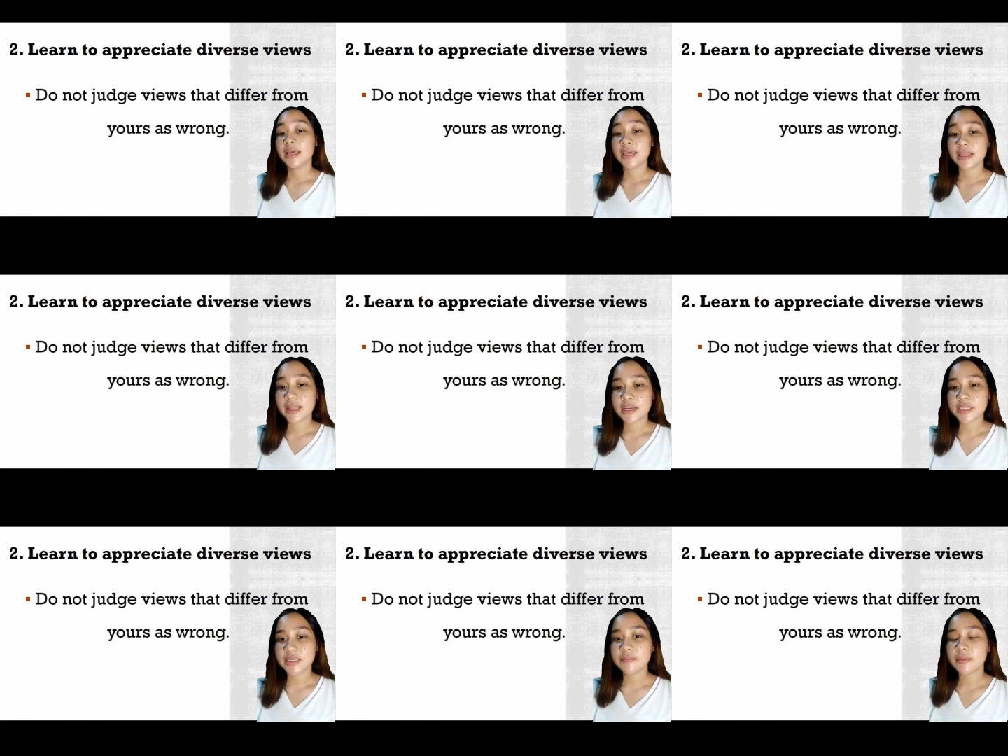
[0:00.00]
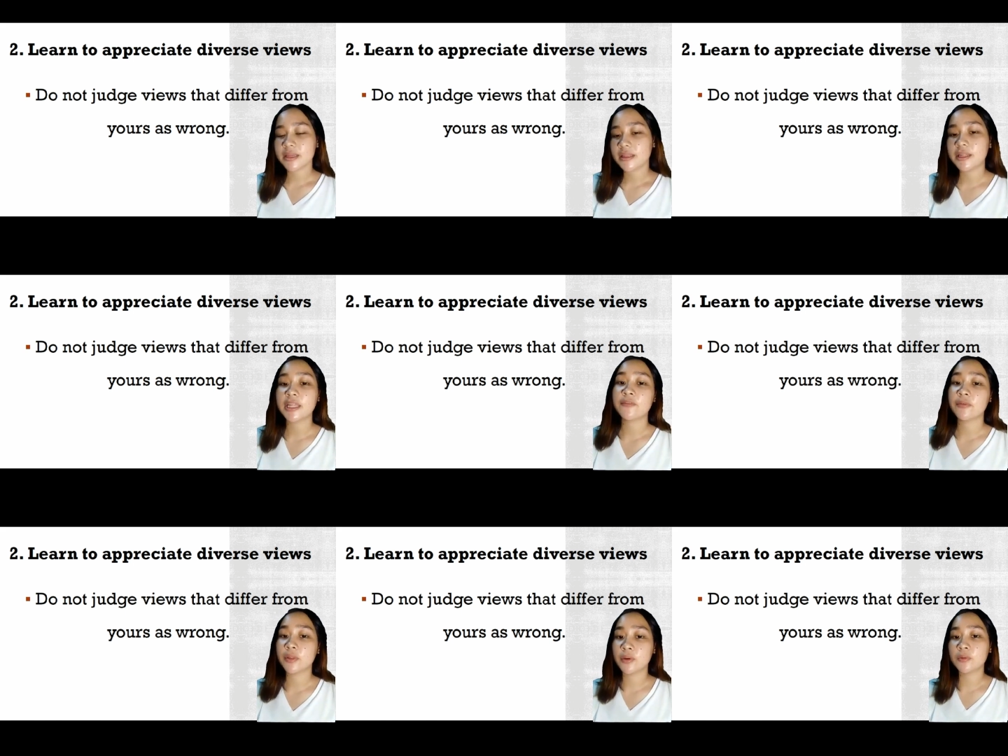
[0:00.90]
It doesn't mean that if we
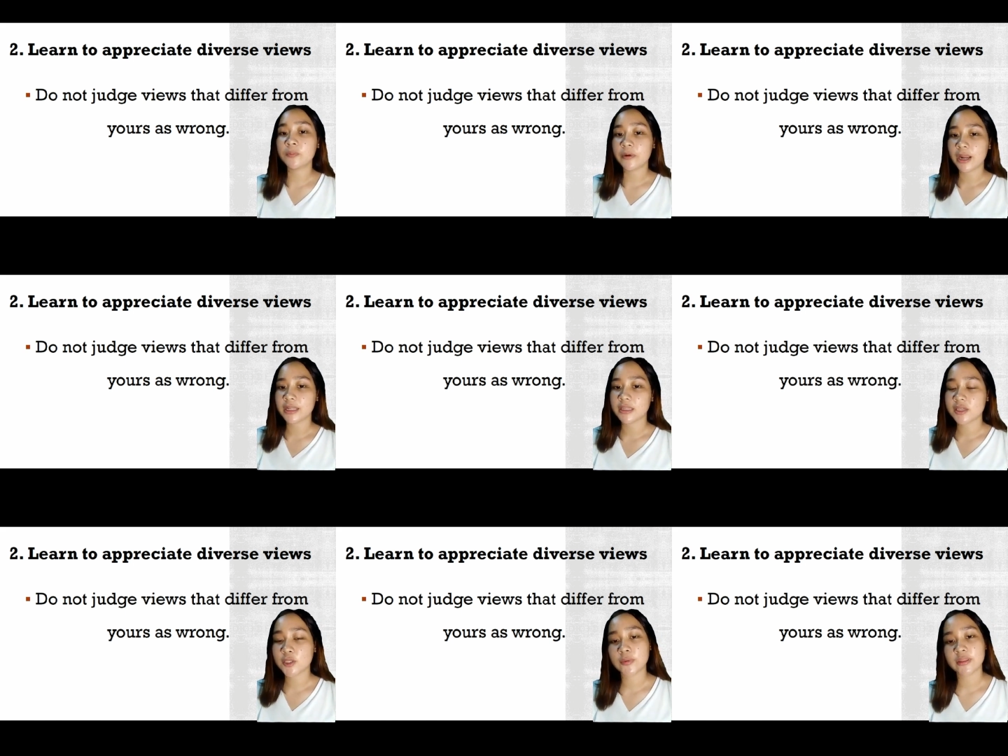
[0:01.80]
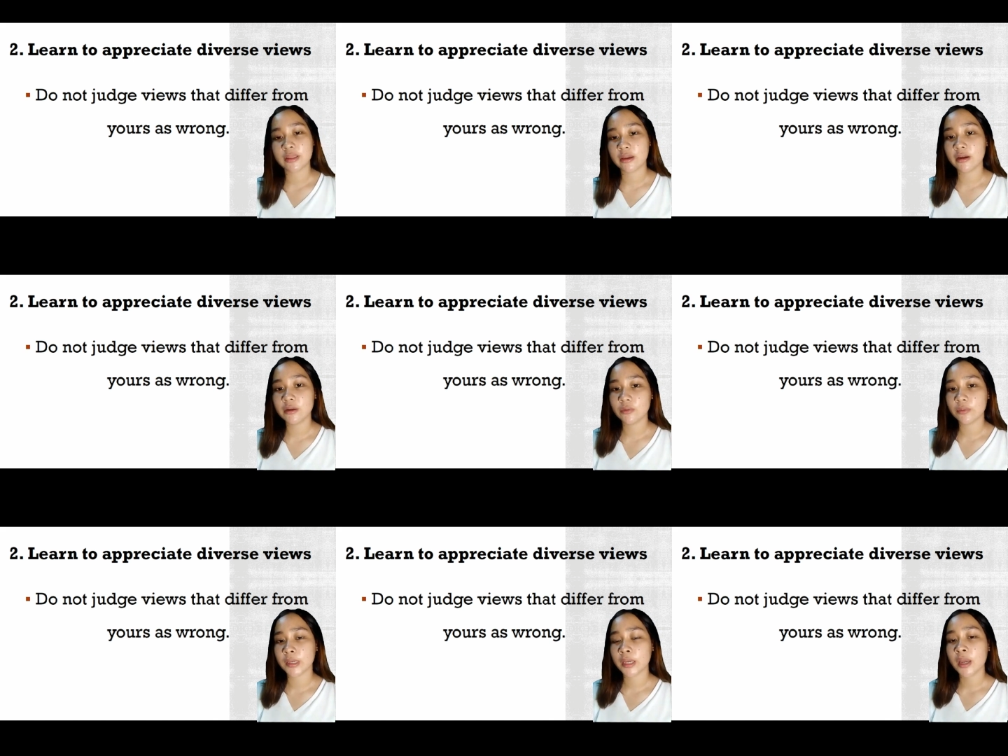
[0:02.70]
don't practice what they are
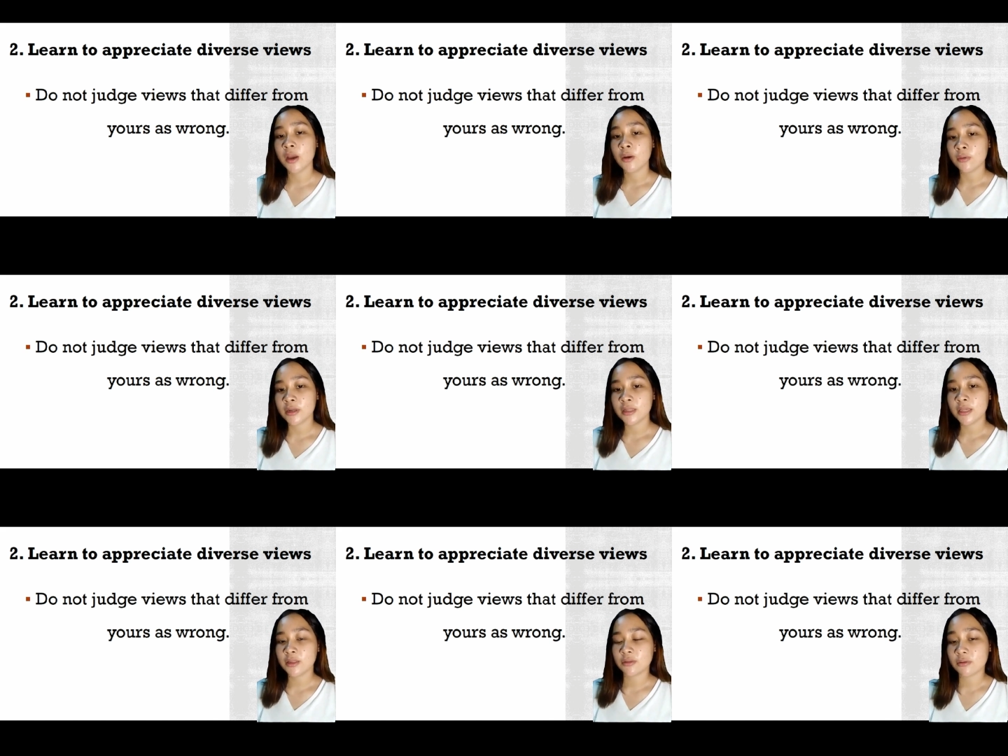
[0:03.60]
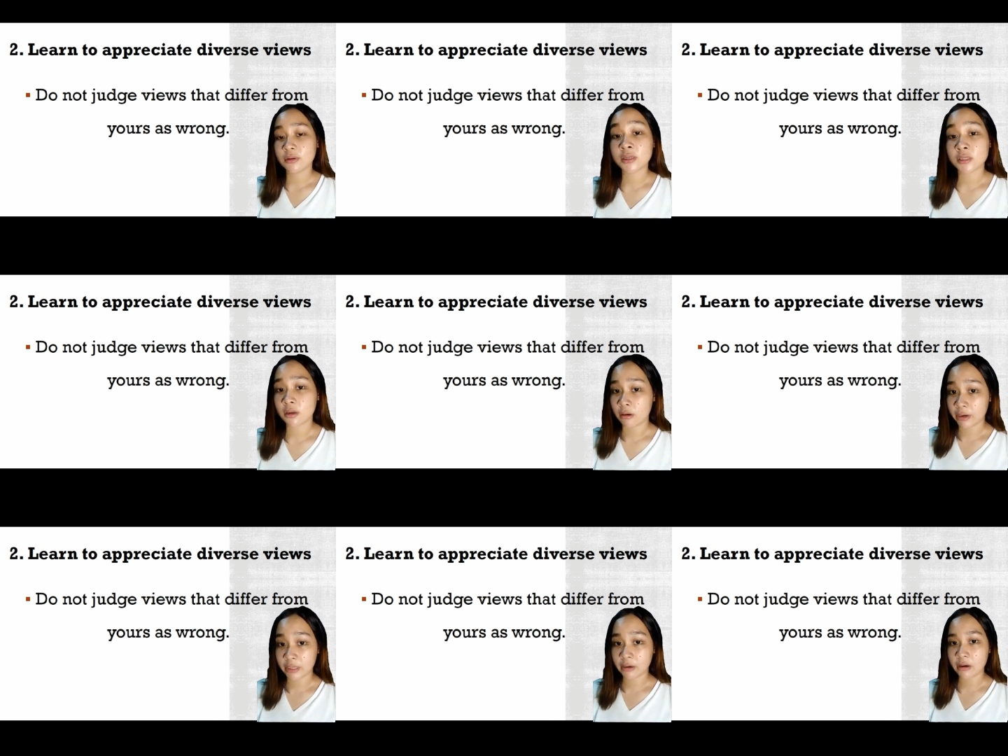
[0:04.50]
doing, what they do is
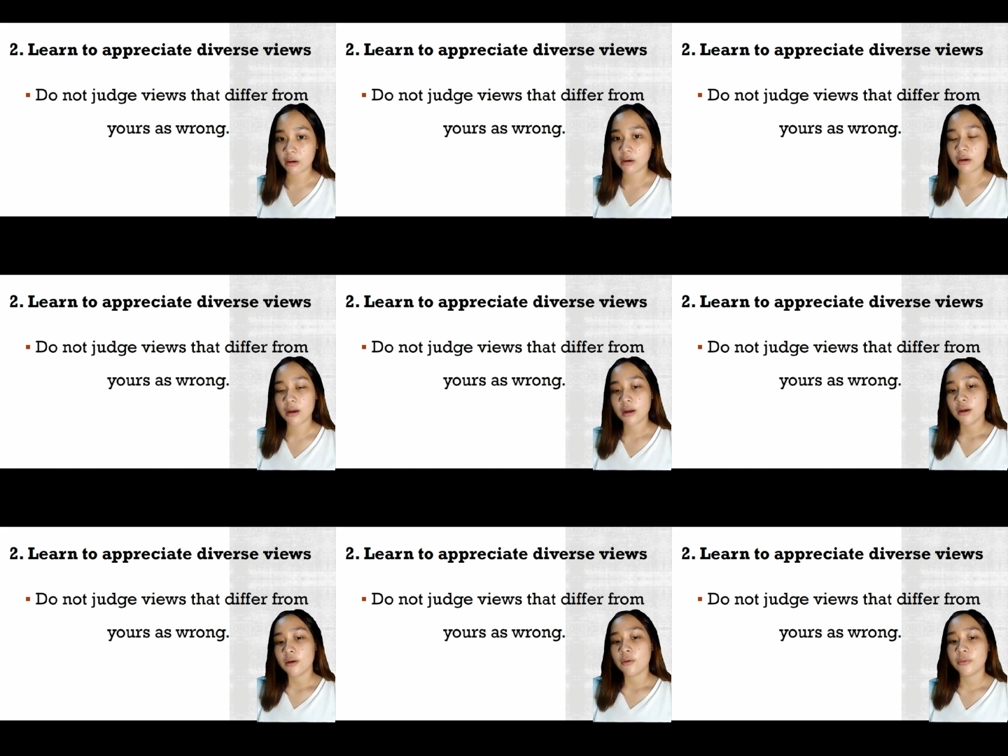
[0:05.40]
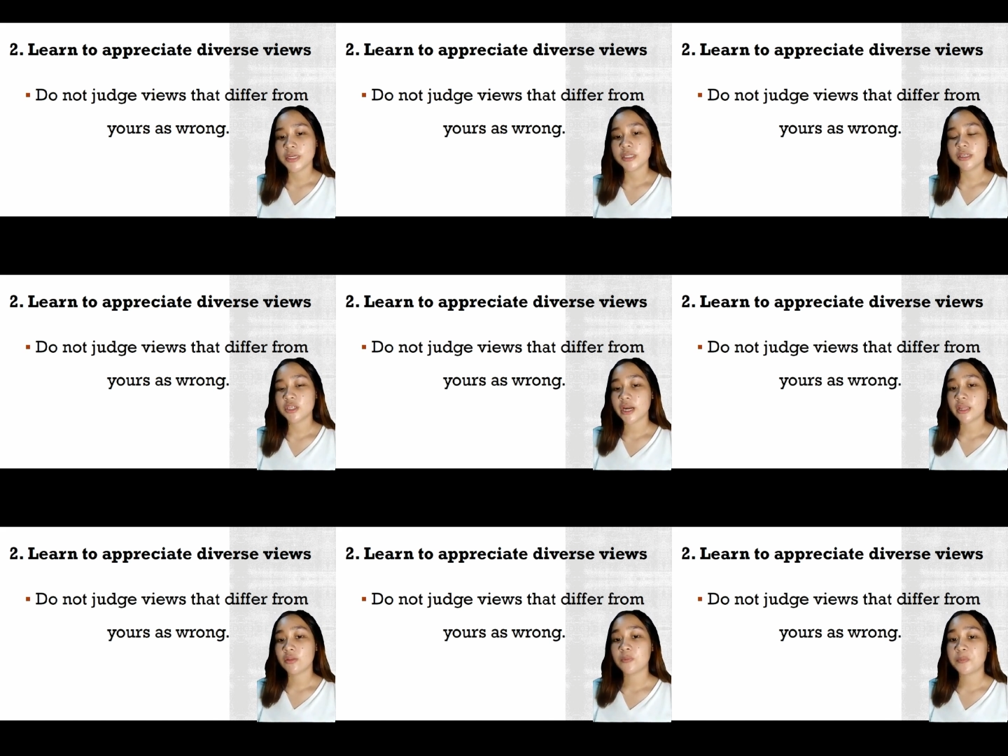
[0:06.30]
already wrong. We should try
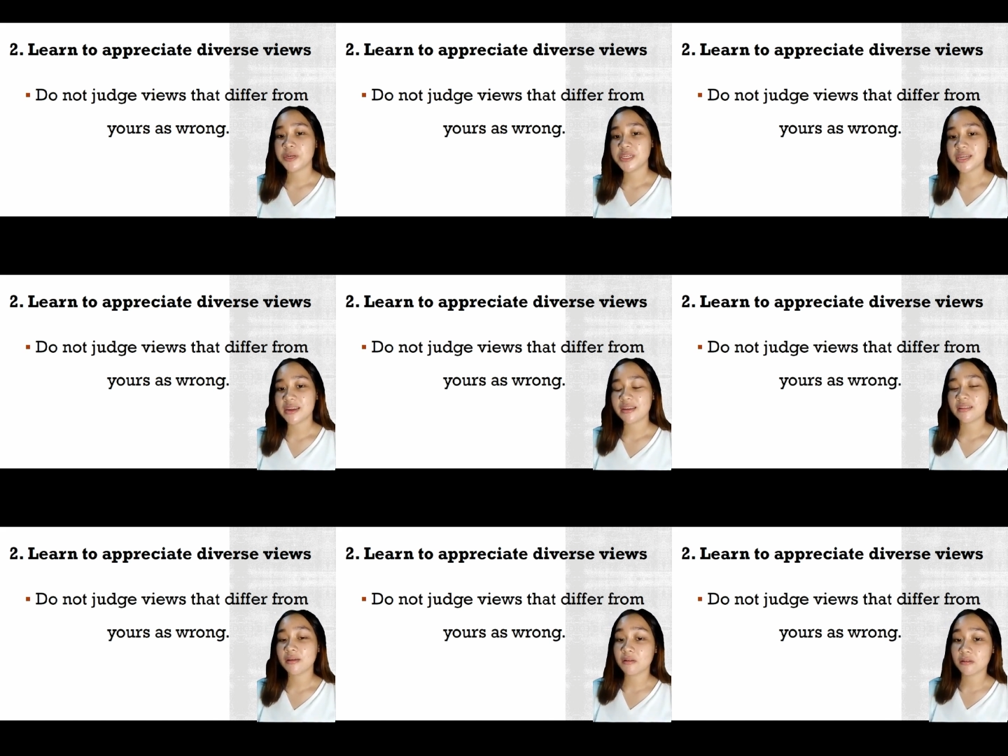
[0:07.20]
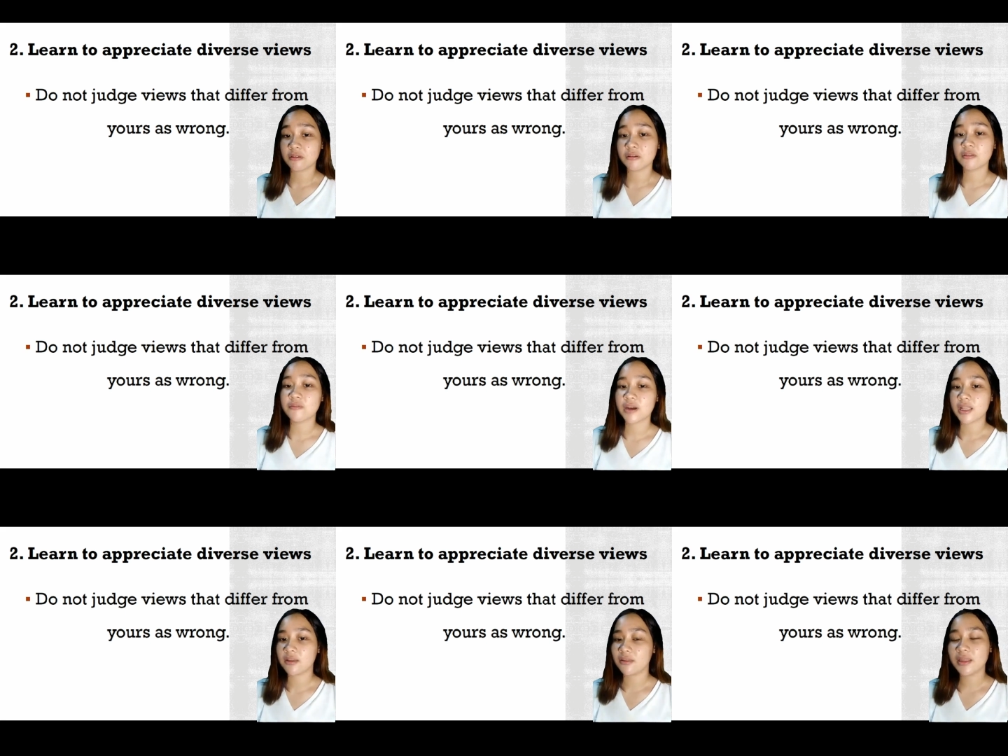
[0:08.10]
to appreciate and learn to
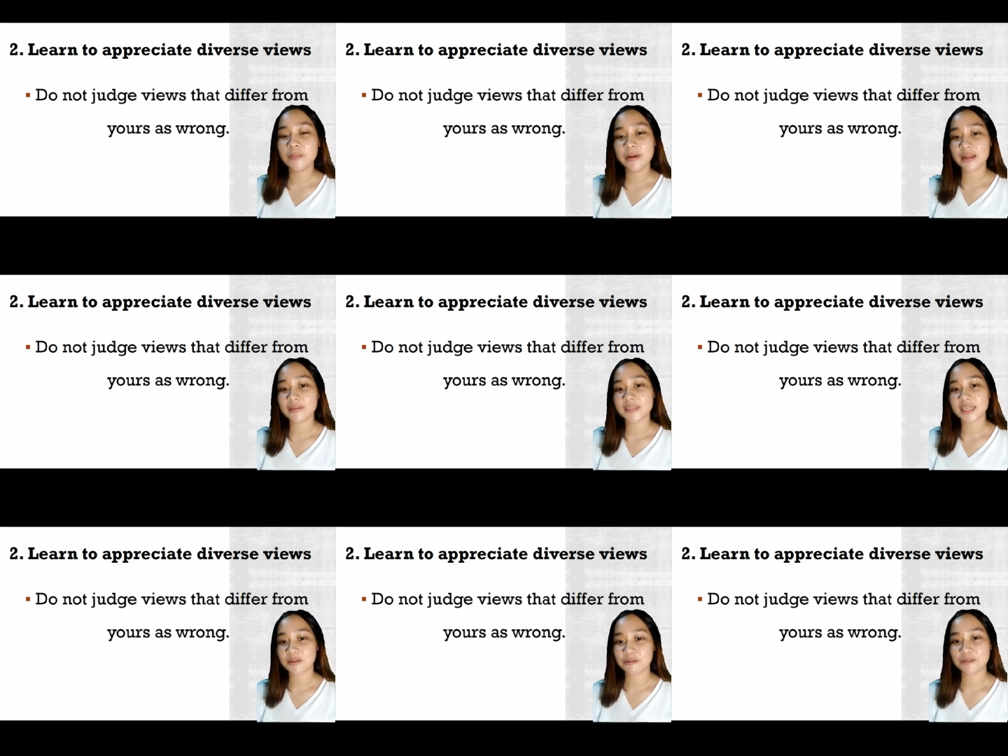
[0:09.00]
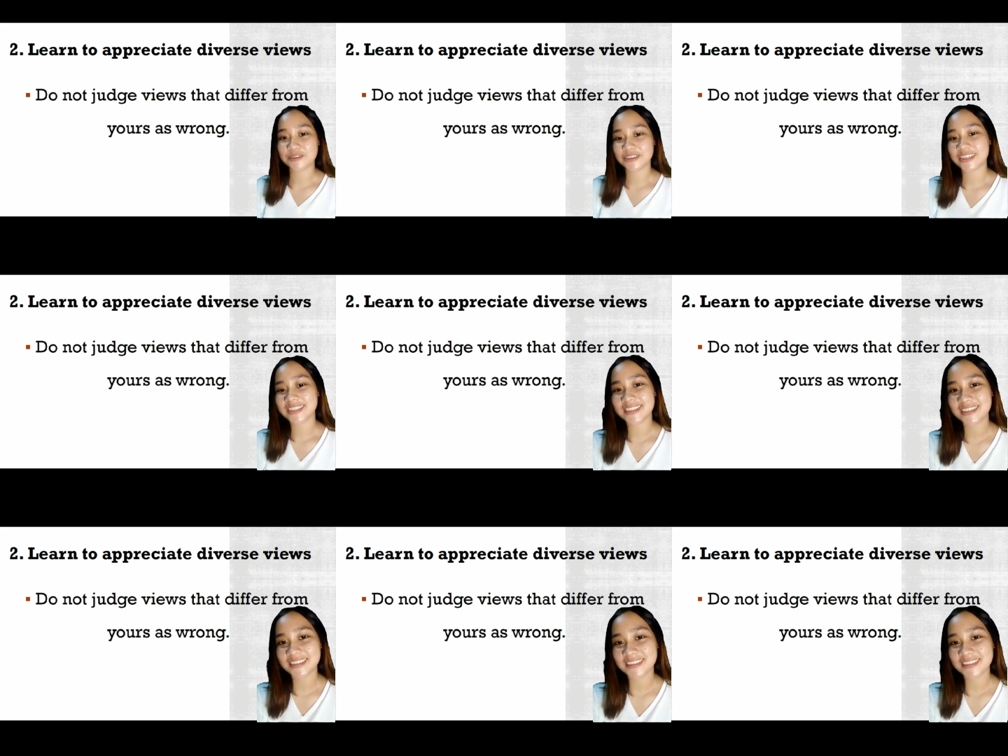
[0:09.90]
value their beliefs and cultures.